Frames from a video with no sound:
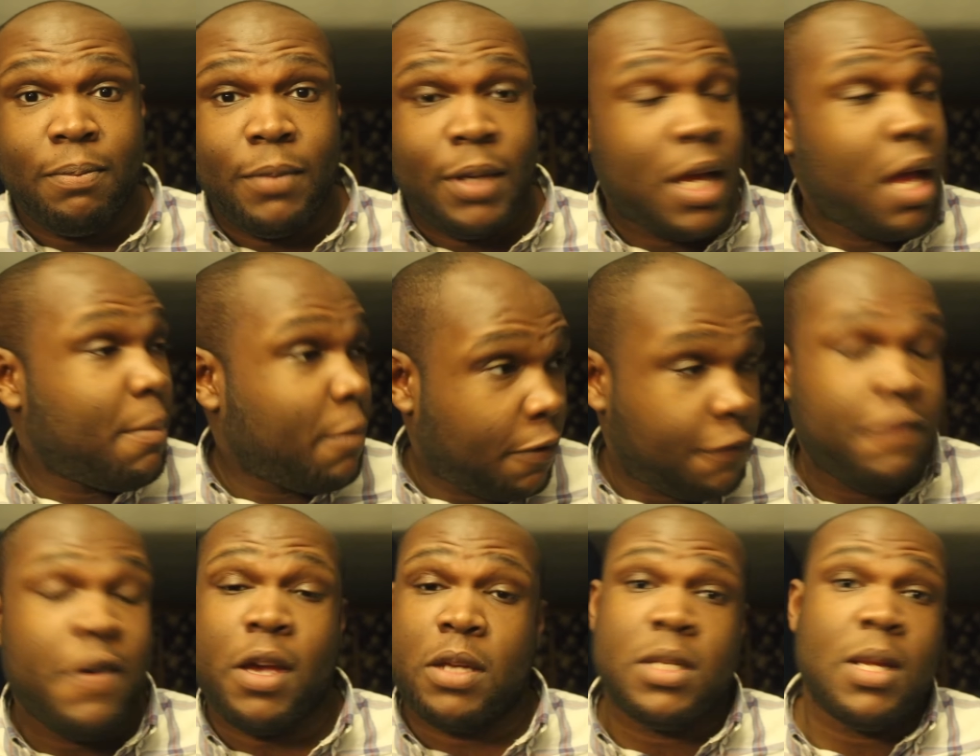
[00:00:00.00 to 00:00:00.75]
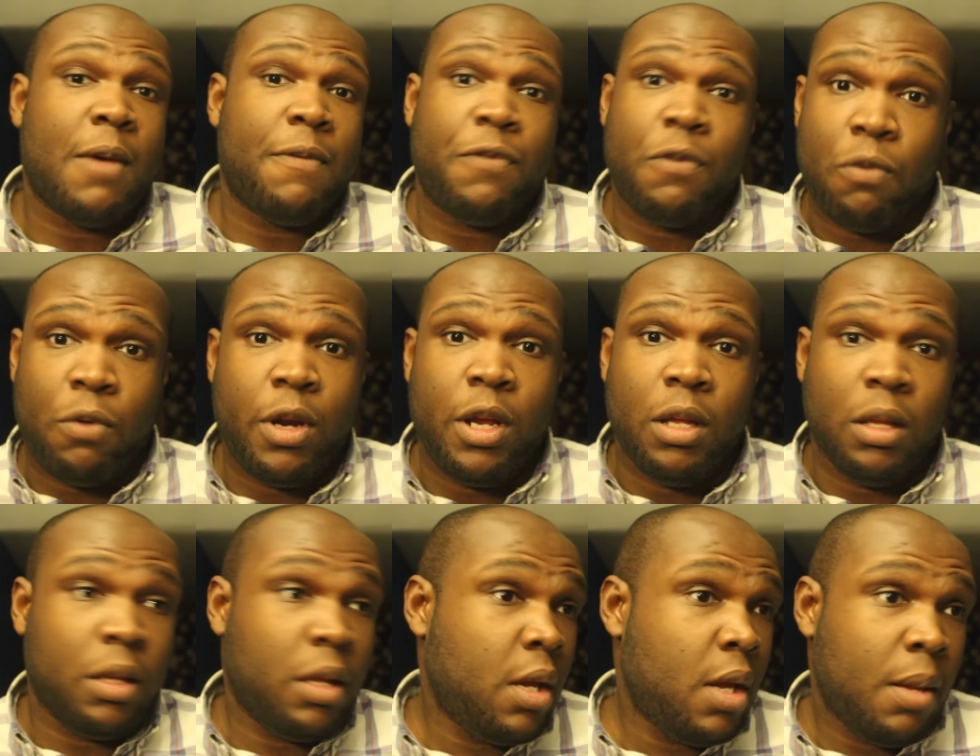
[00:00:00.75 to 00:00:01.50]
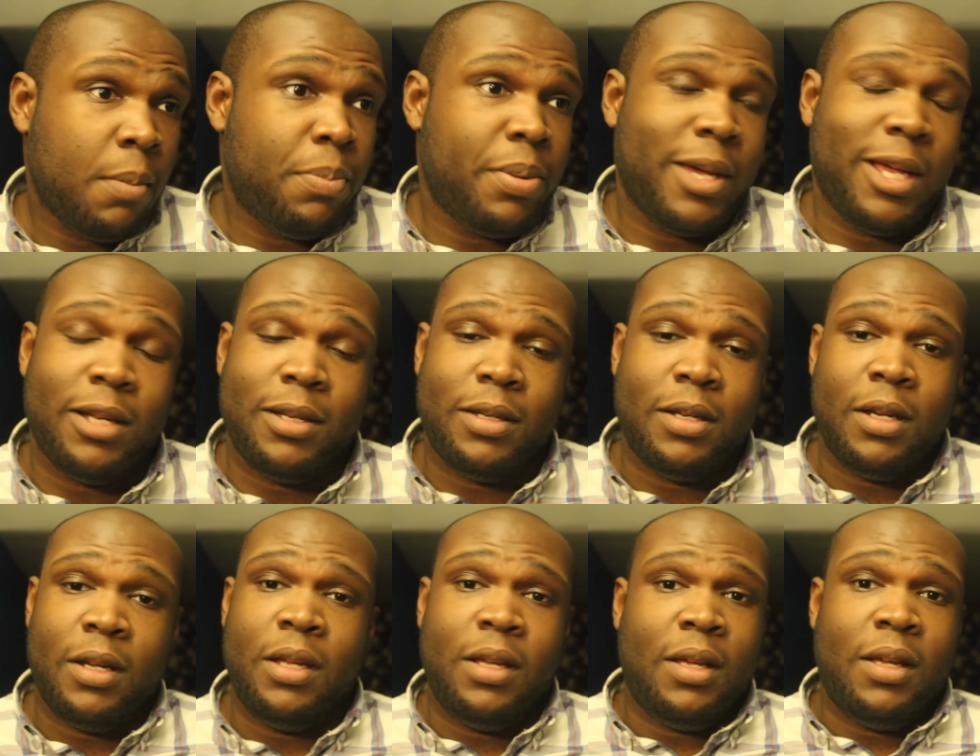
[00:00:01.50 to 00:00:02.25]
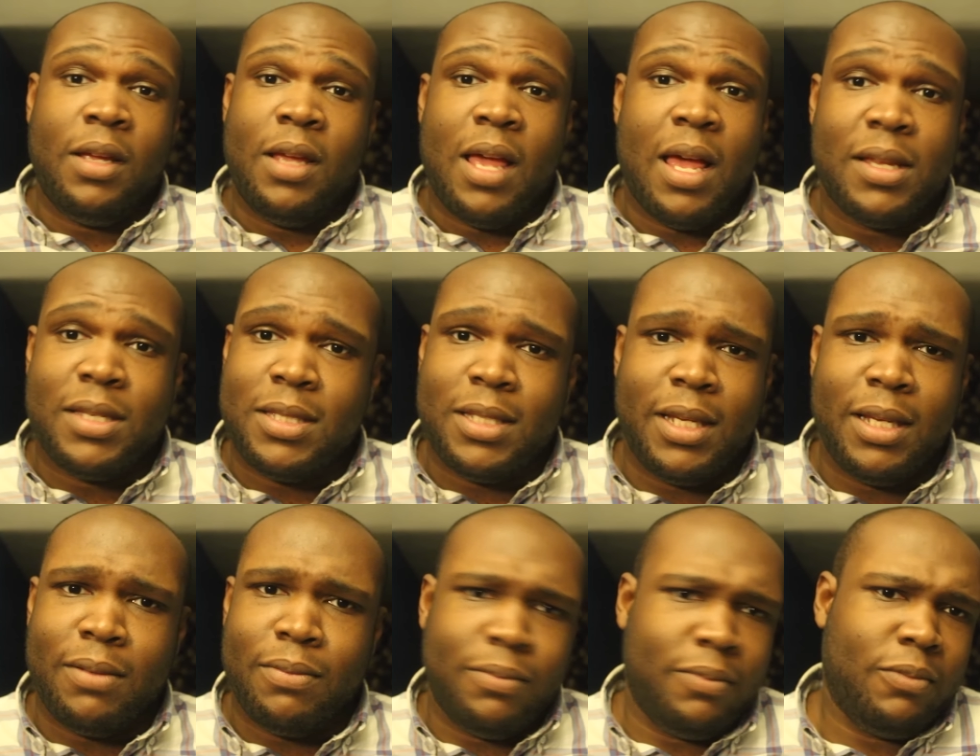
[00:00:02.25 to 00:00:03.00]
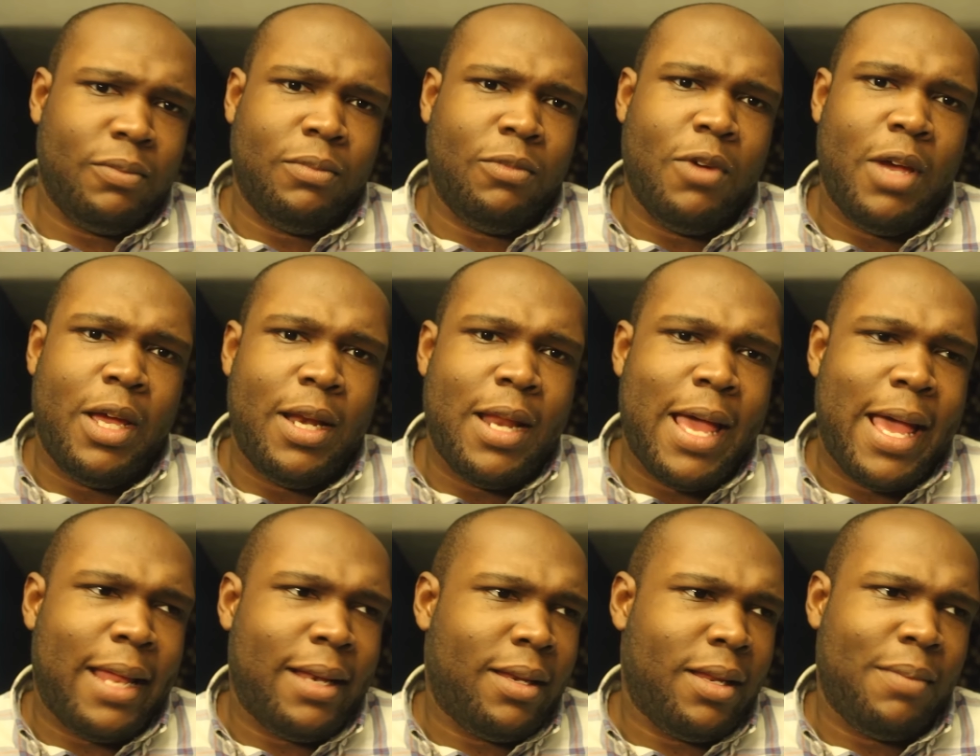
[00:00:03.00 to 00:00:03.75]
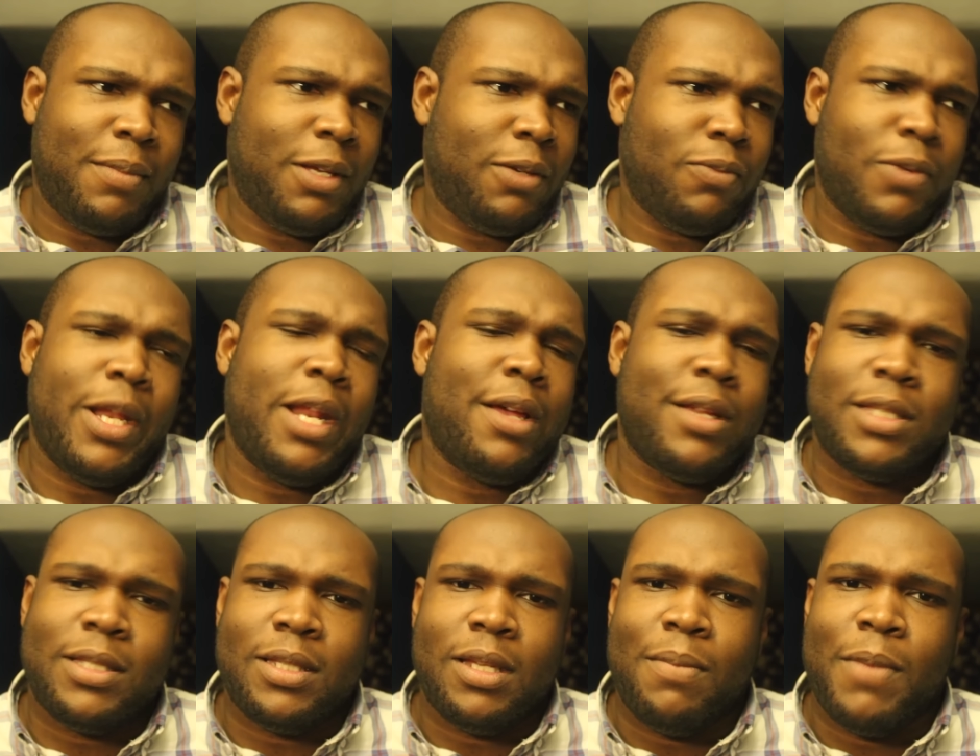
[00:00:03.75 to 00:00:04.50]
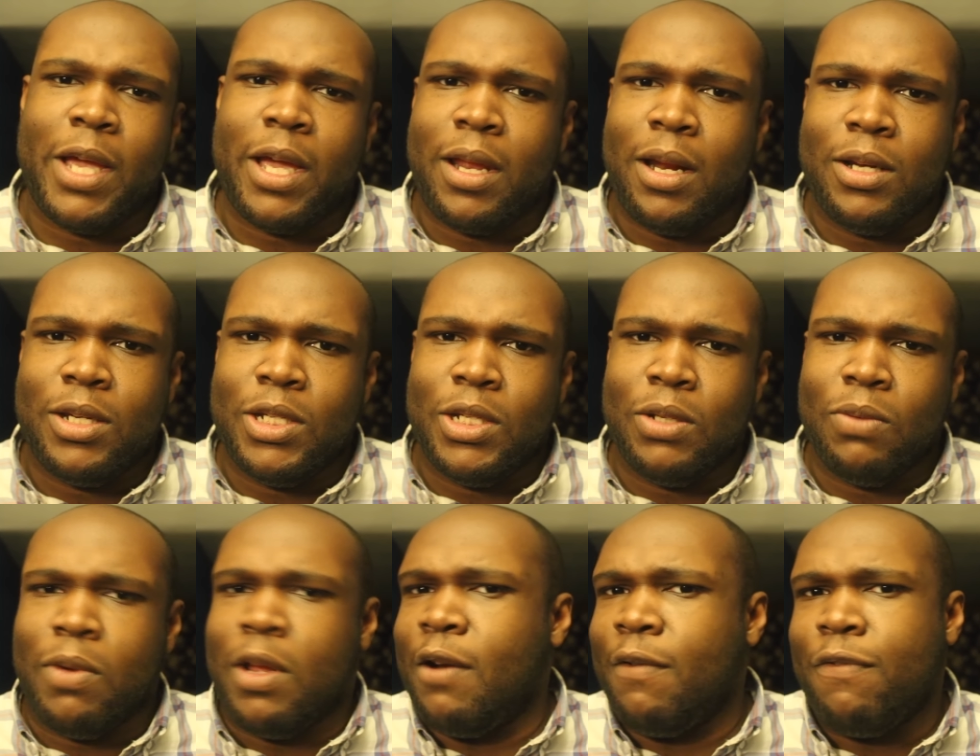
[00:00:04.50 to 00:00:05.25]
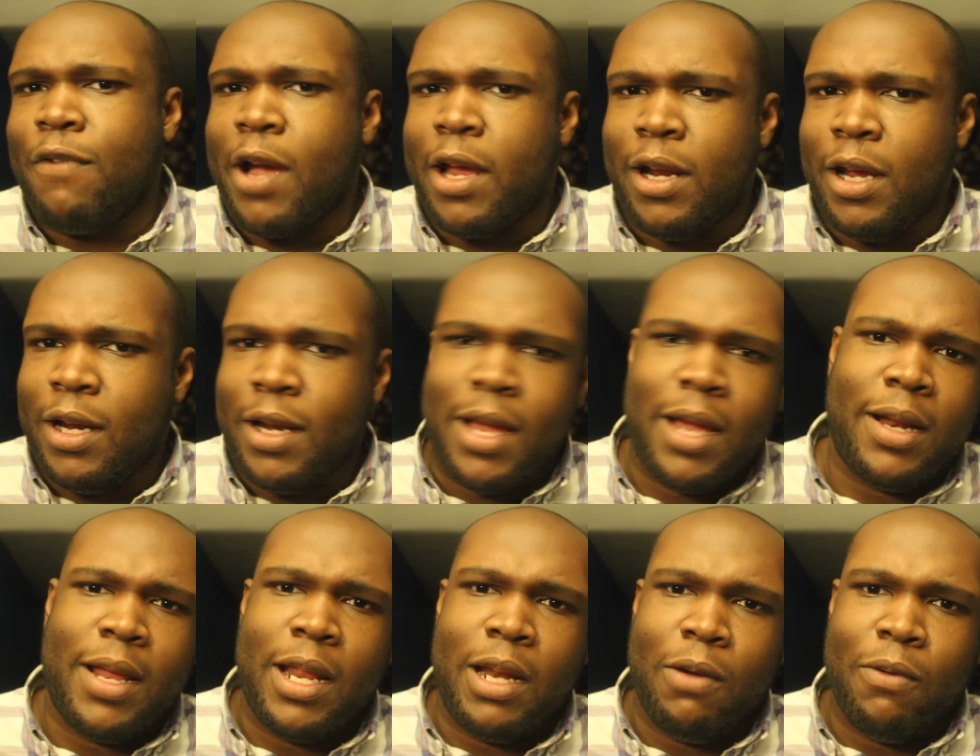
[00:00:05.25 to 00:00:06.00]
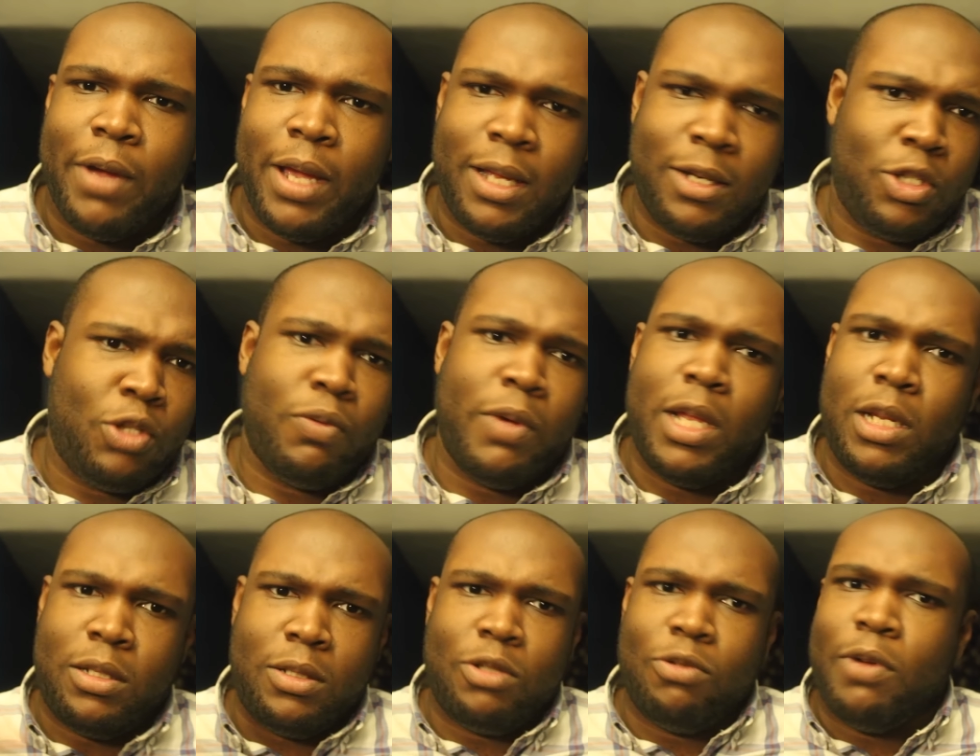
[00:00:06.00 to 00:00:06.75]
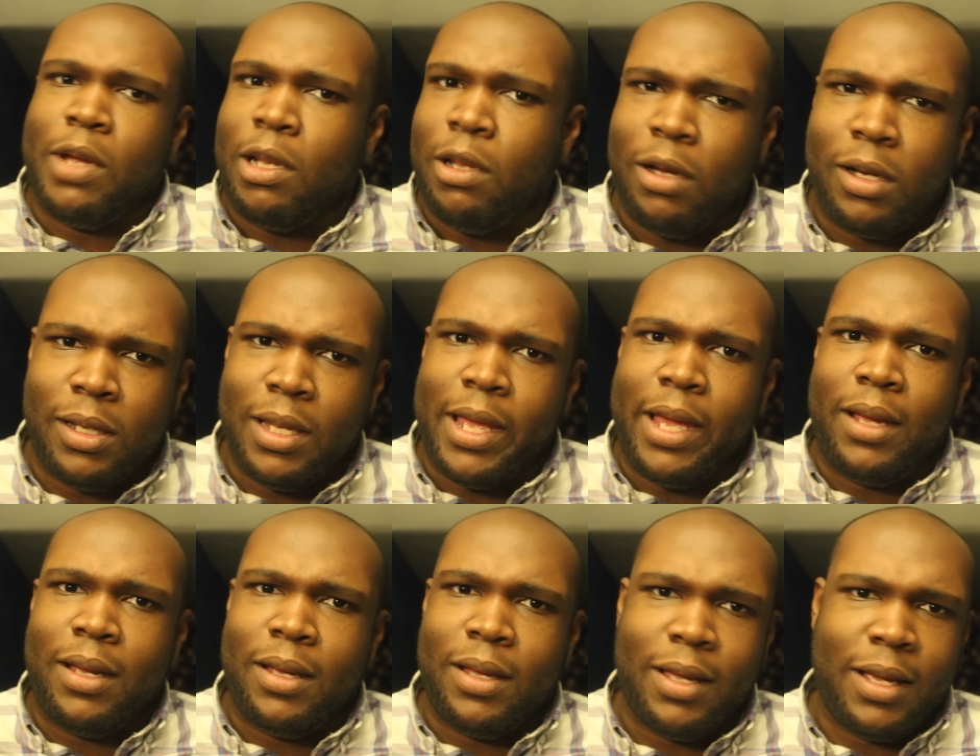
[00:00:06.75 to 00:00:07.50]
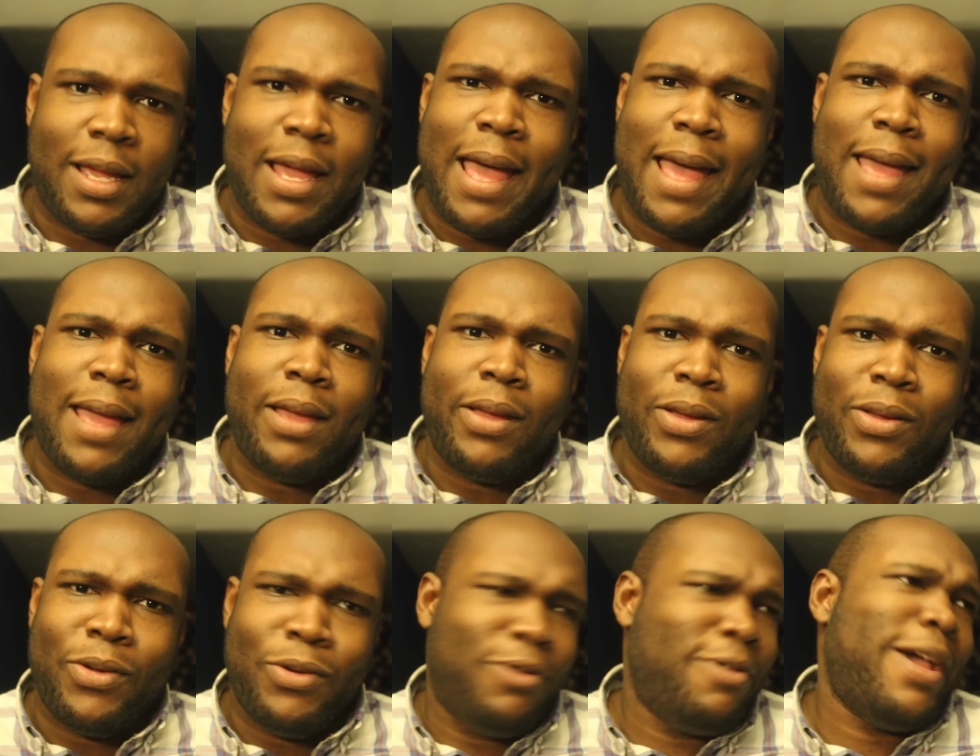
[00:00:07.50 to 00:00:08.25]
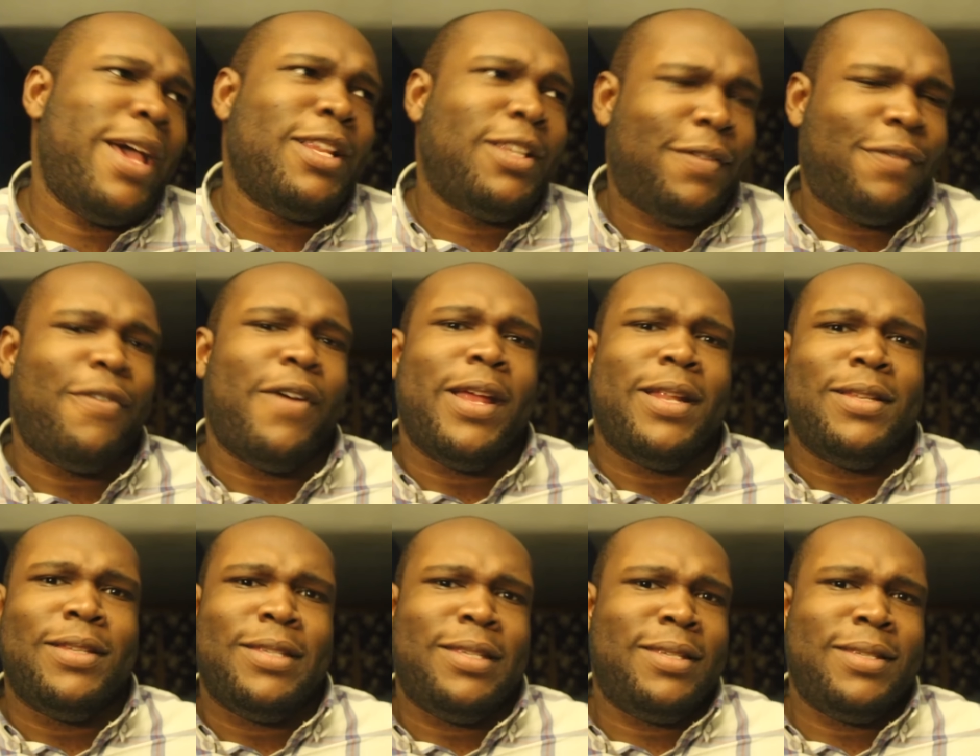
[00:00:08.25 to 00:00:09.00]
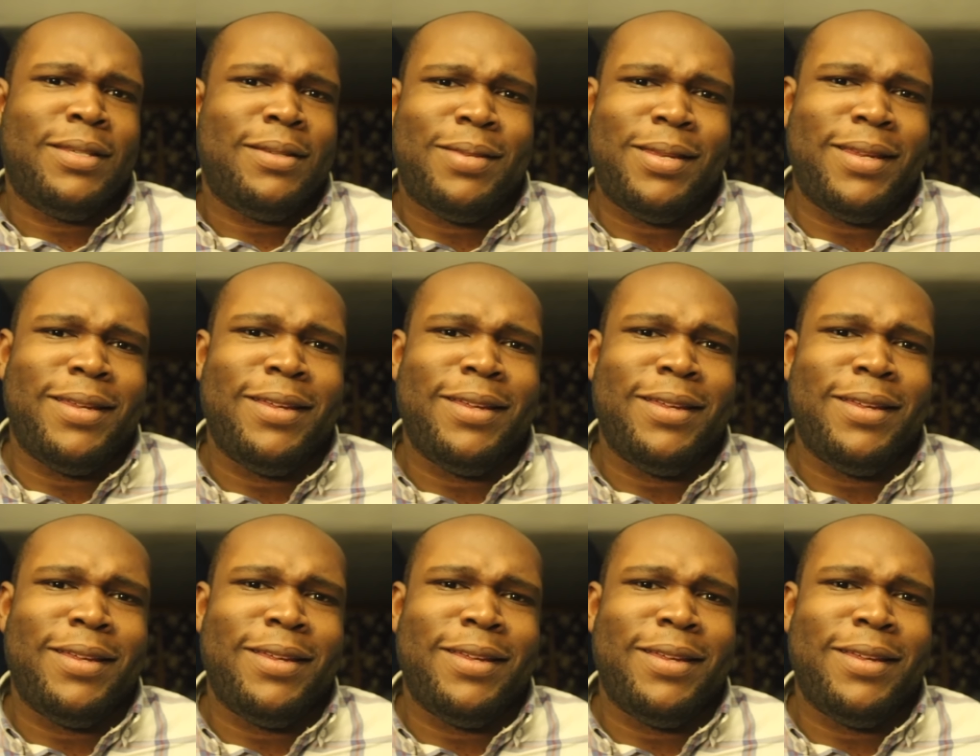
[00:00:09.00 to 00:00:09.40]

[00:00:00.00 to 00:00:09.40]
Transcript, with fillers: It got me fucked up for real, but I'll see it. Why not? I mean, what else am I gonna do on a Friday night anyway? Do I do I look like a guy who has friends?